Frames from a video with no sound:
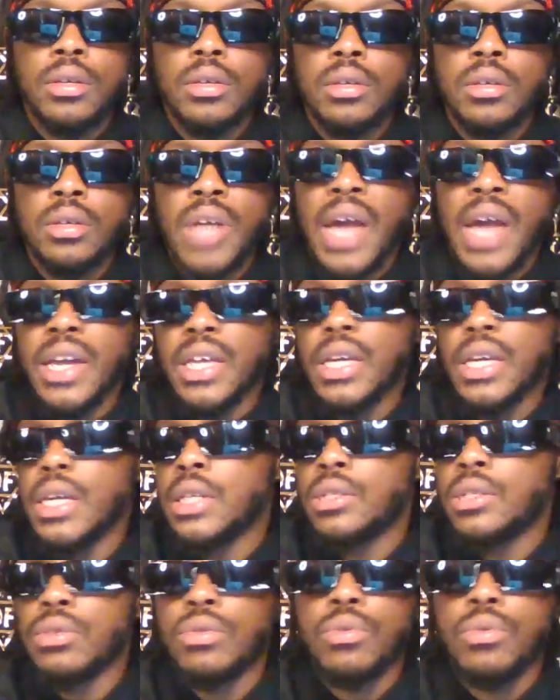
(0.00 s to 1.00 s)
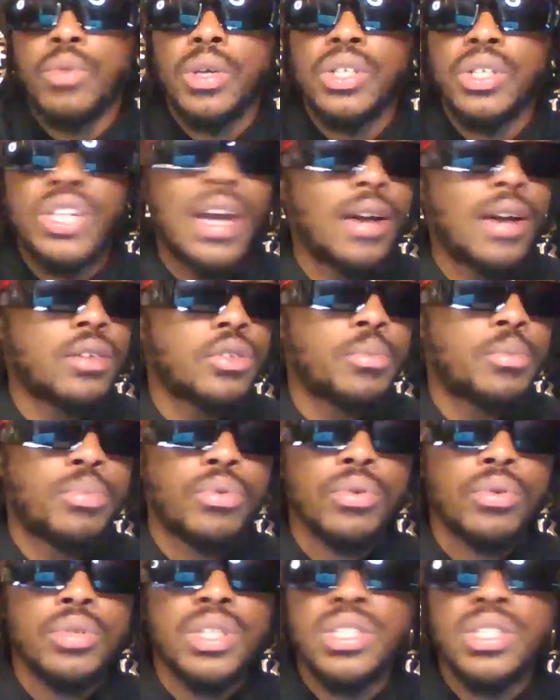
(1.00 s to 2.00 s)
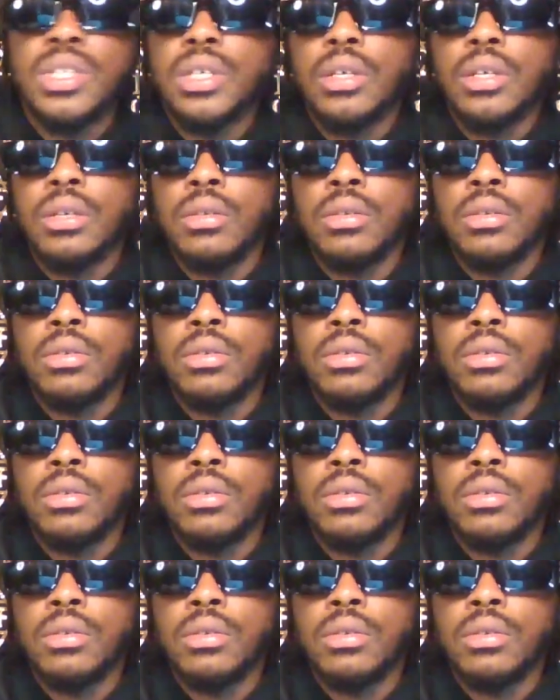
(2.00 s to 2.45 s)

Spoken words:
Got kids on the way. Child support. Disease.